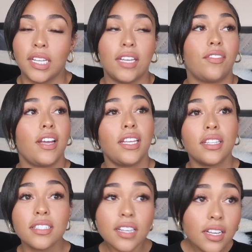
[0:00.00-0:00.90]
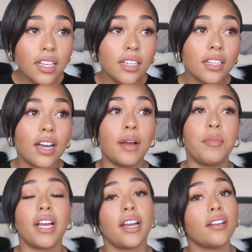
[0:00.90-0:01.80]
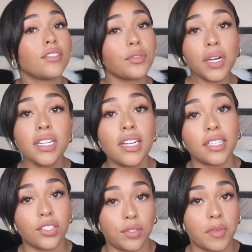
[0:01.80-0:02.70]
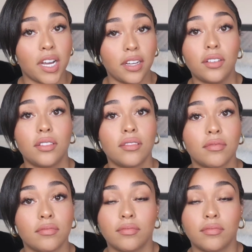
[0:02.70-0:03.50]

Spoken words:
If I eat this cookie, I might have to run an extra mile.